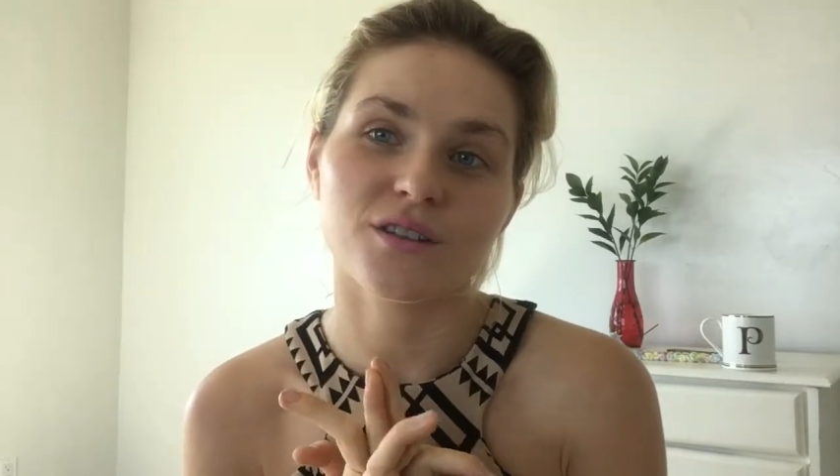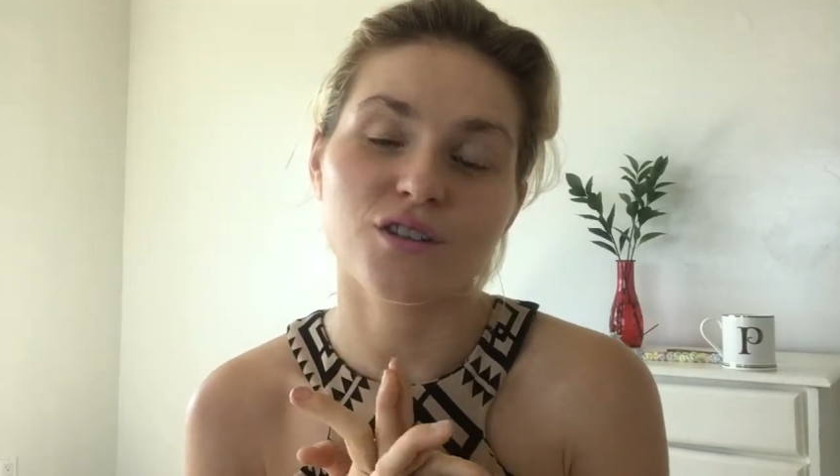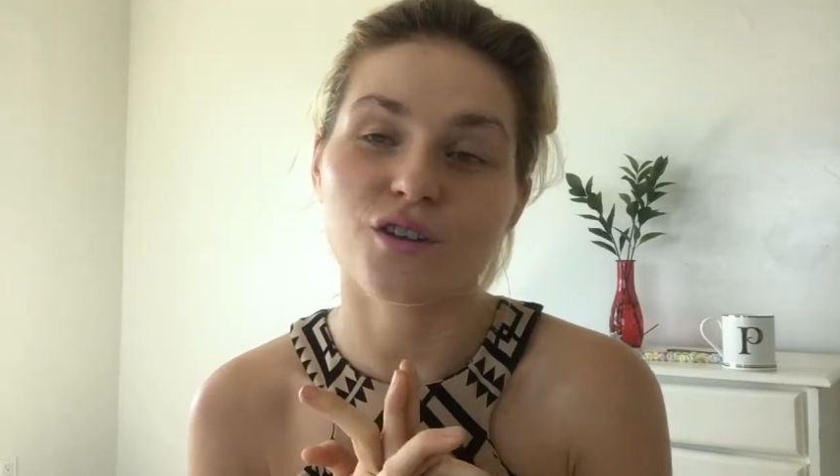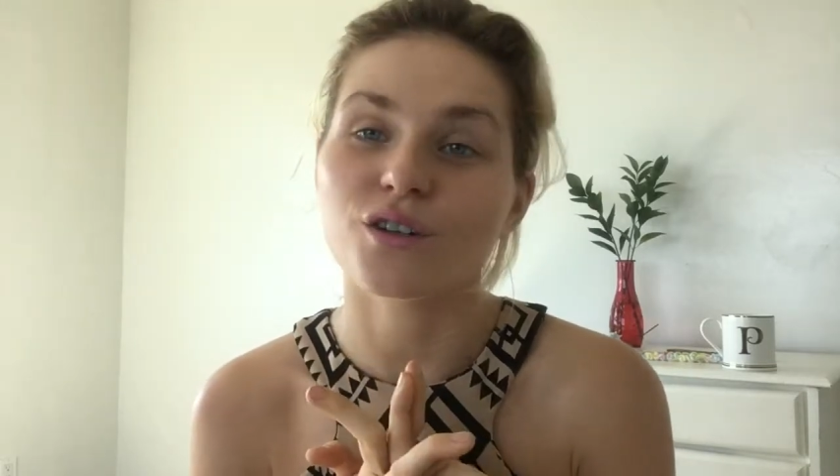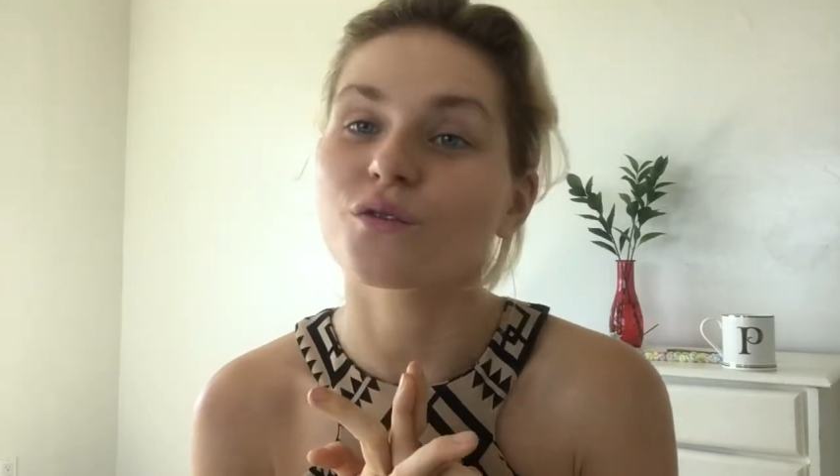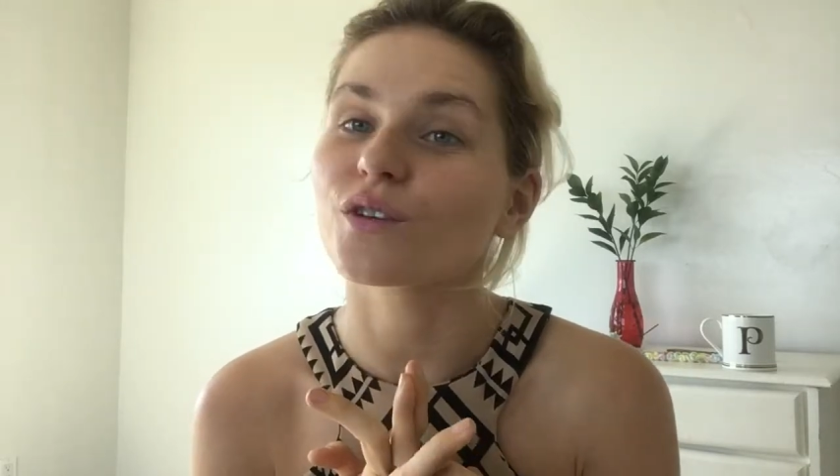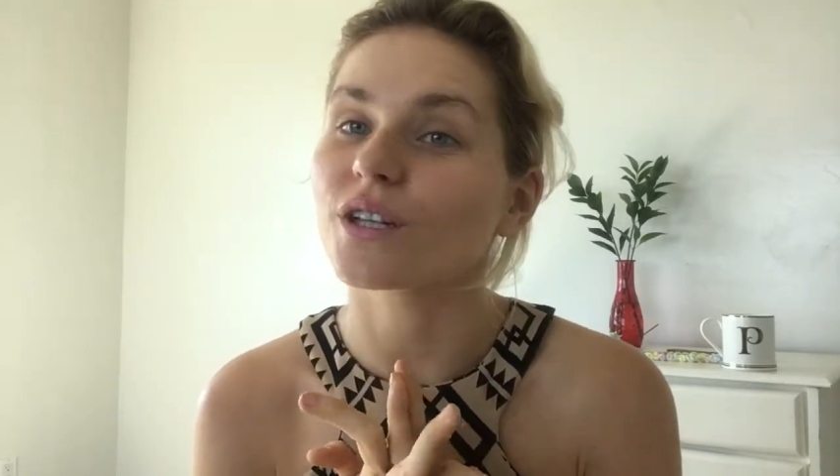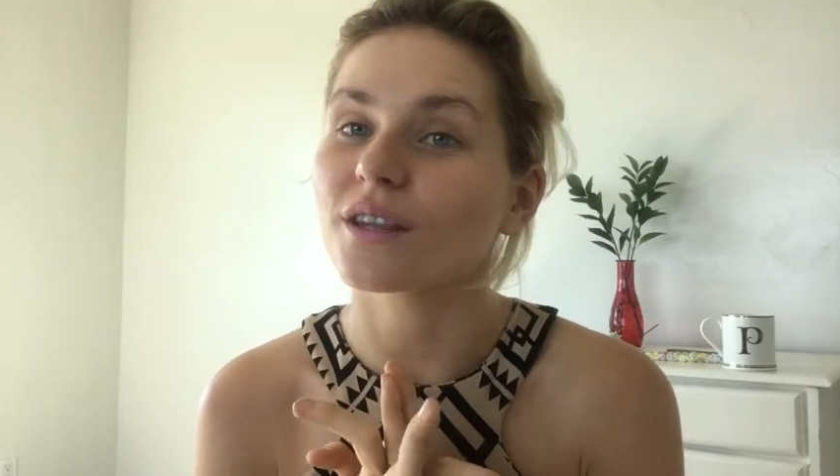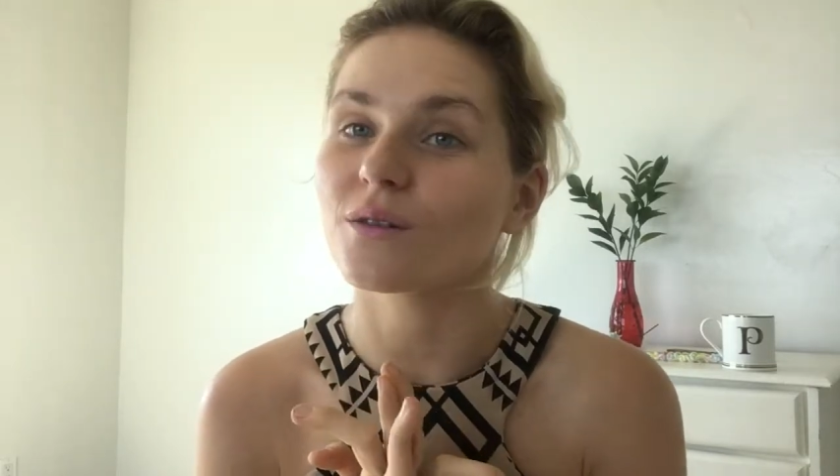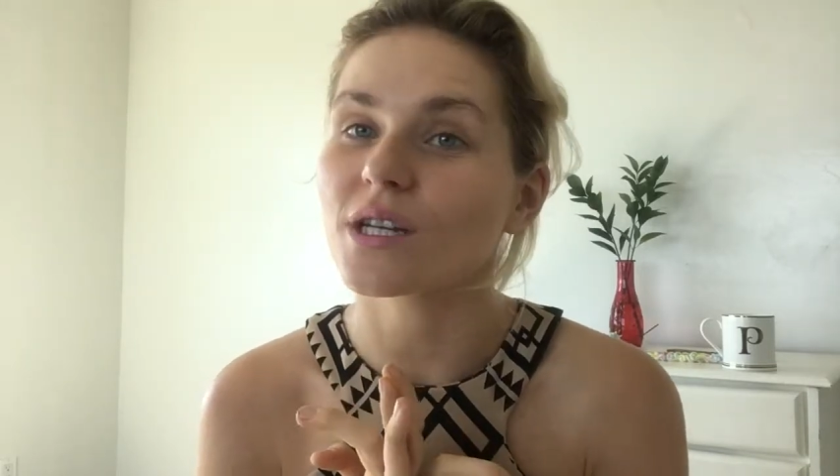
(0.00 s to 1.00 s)
turn
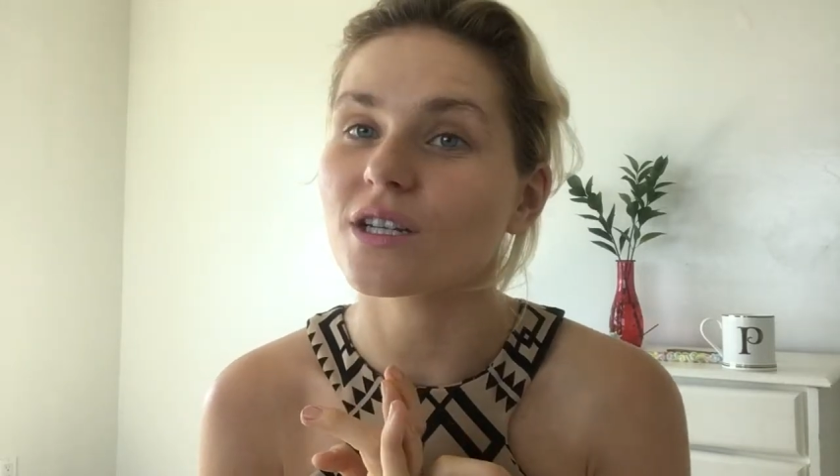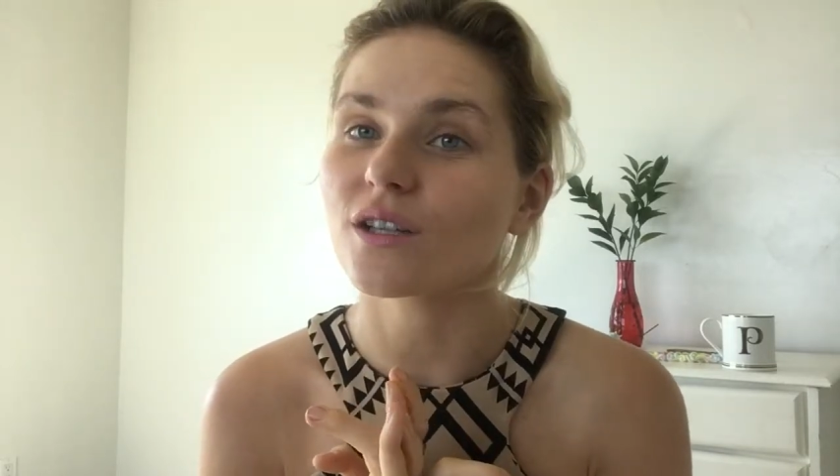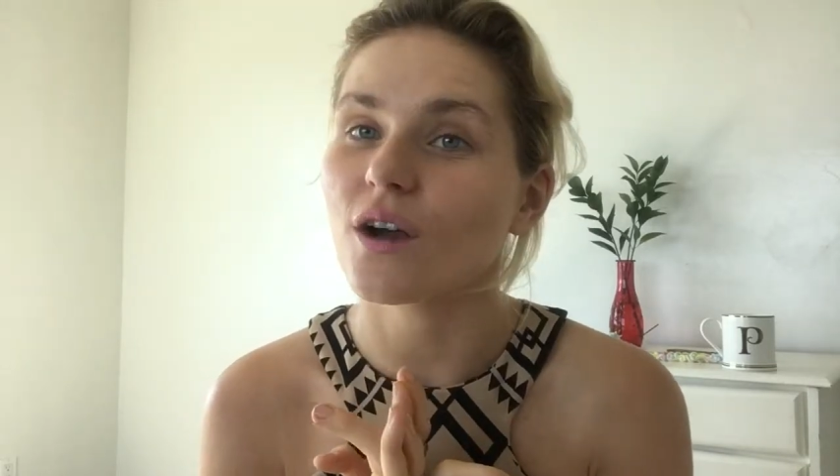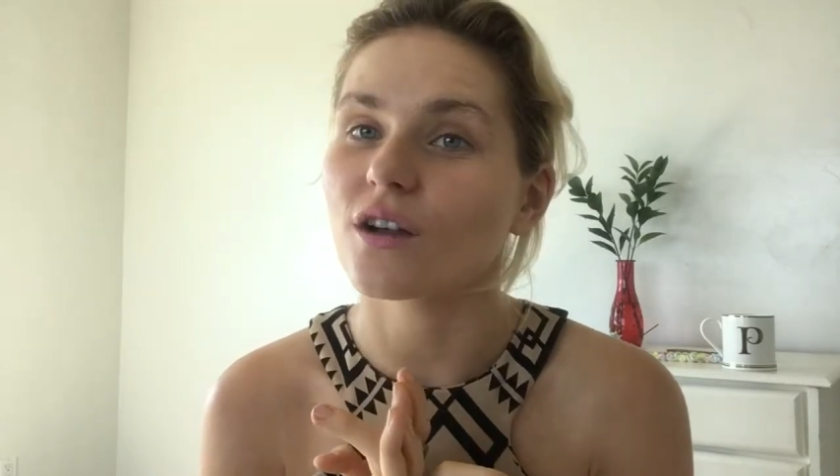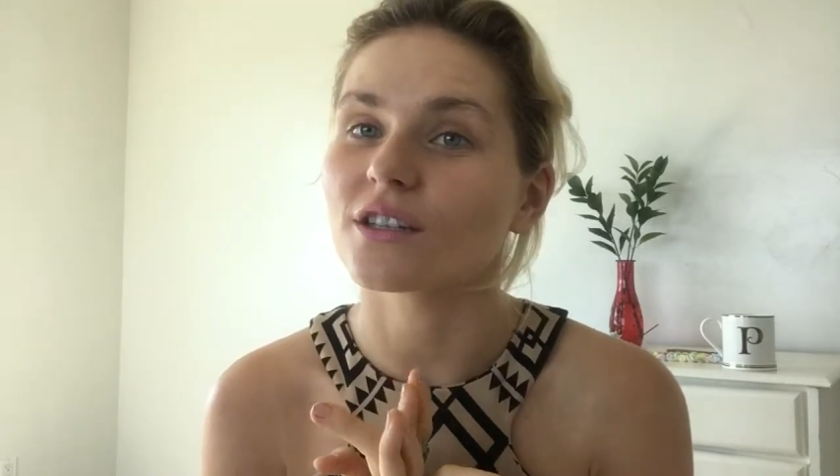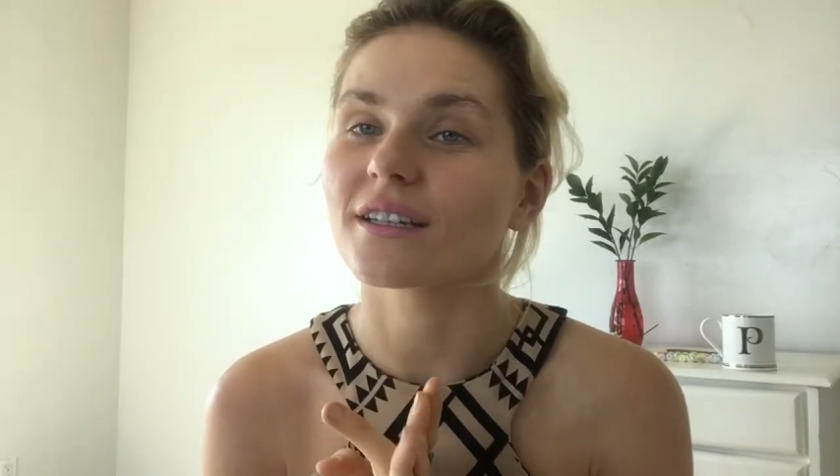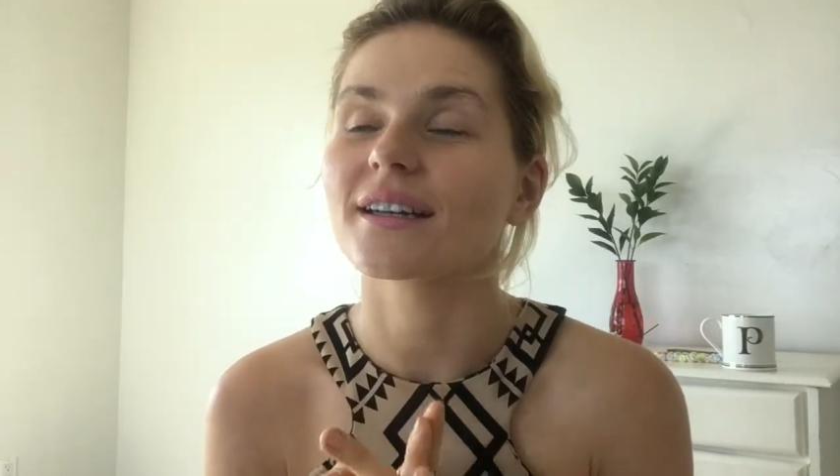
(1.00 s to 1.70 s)
43 years old.